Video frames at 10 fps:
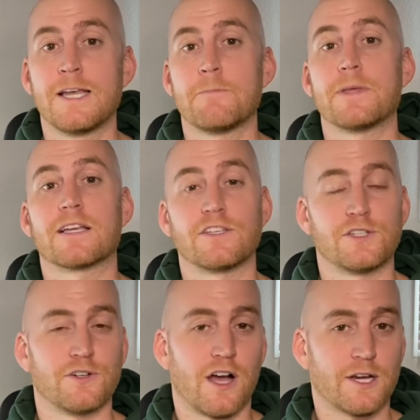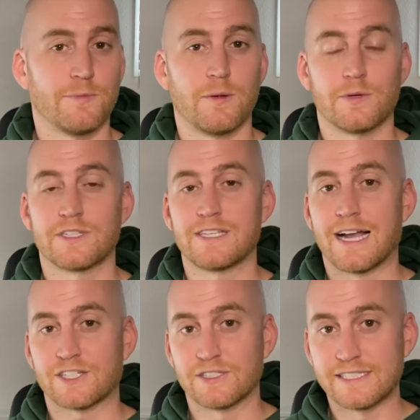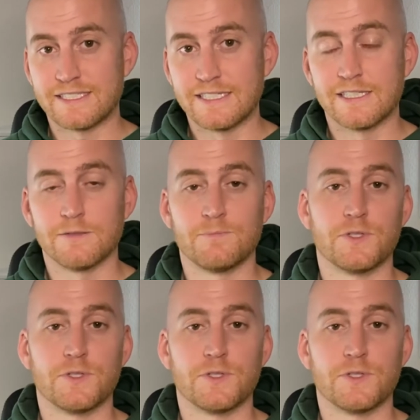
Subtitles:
because you're not going to be able to actually see them.